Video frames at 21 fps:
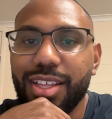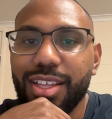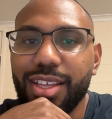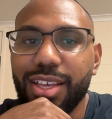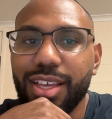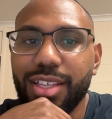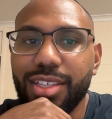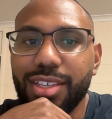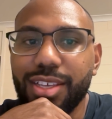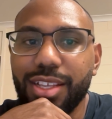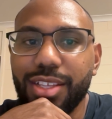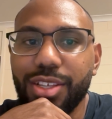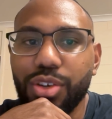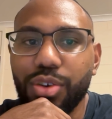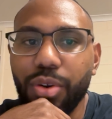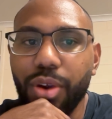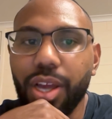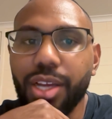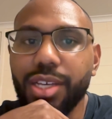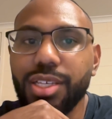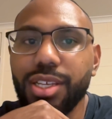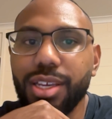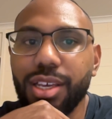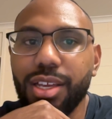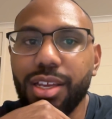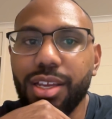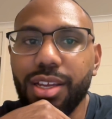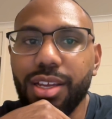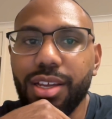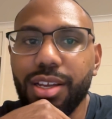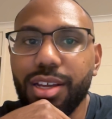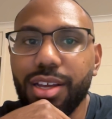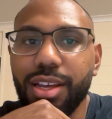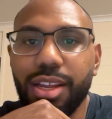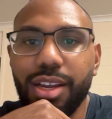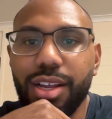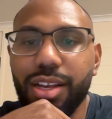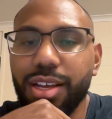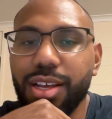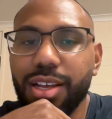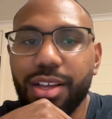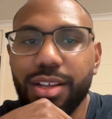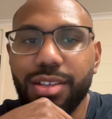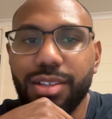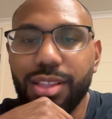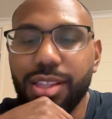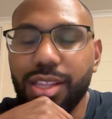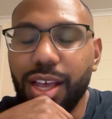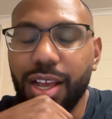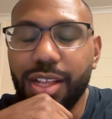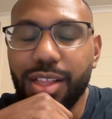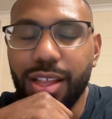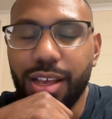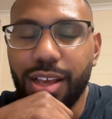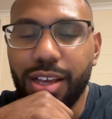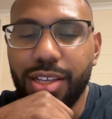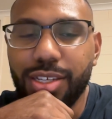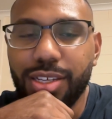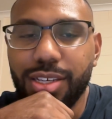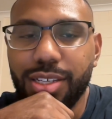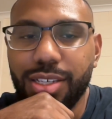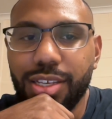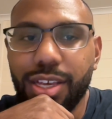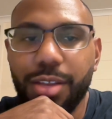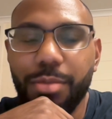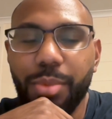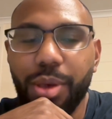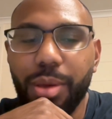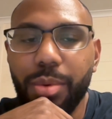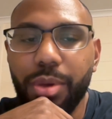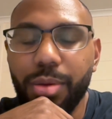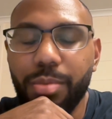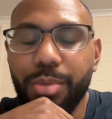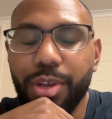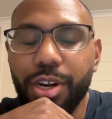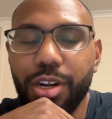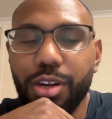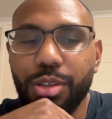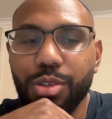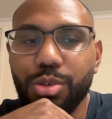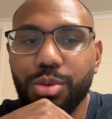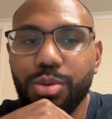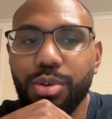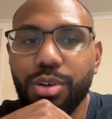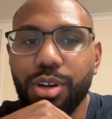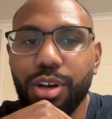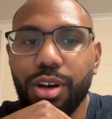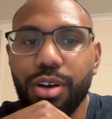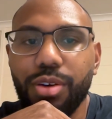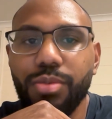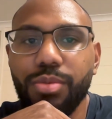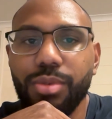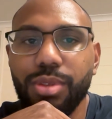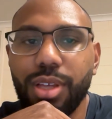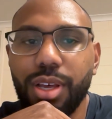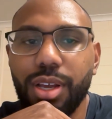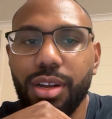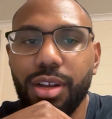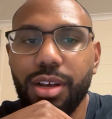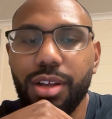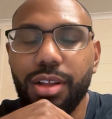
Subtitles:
It's crazy, and like I just said maybe a minute or 2 ago, that